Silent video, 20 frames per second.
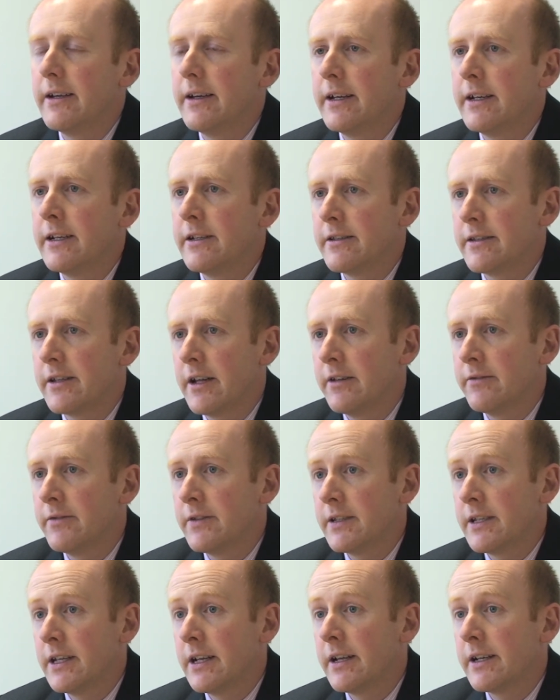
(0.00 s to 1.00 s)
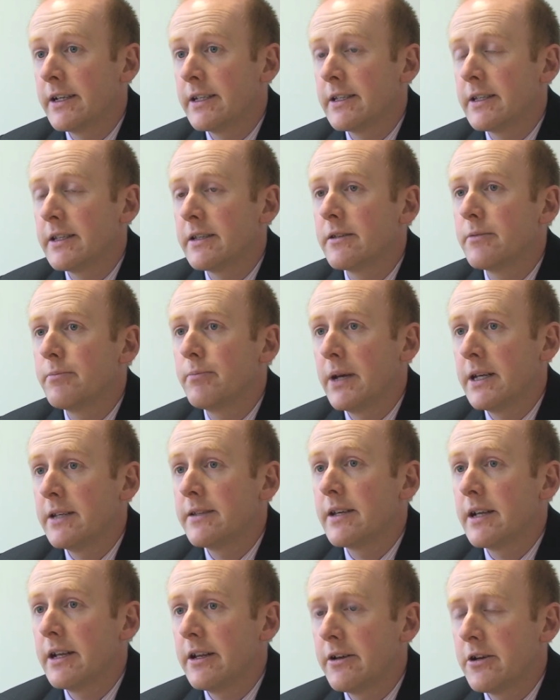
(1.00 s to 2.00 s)
an insolvency licence
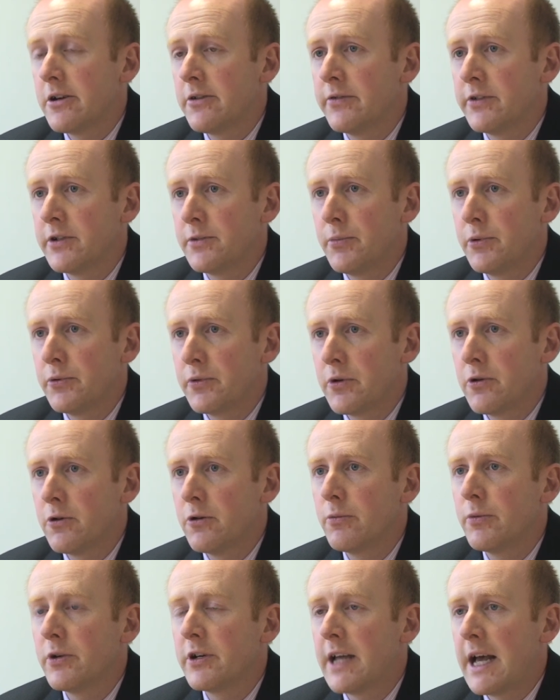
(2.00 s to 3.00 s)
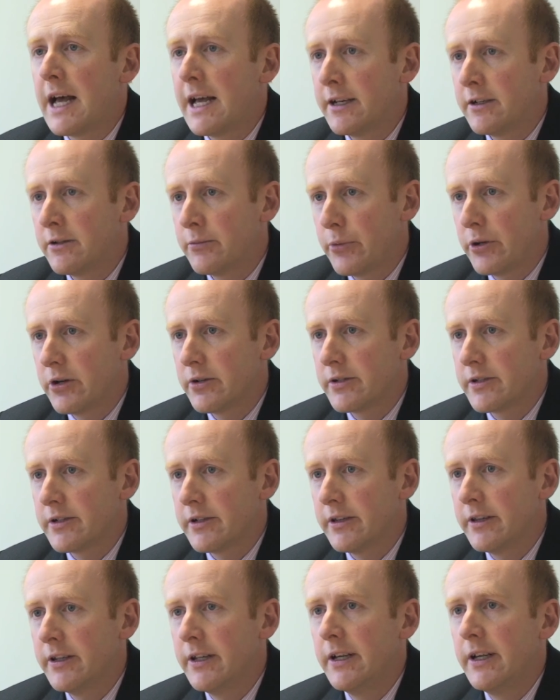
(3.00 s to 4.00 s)
basically covers both corporate and
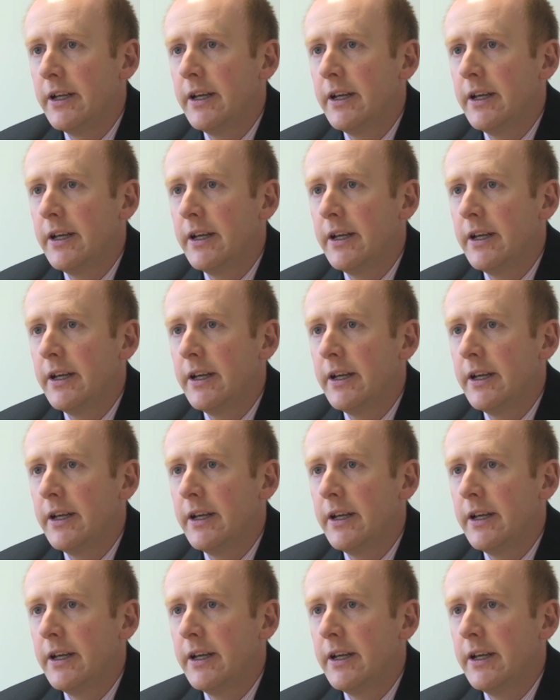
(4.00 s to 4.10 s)
personal.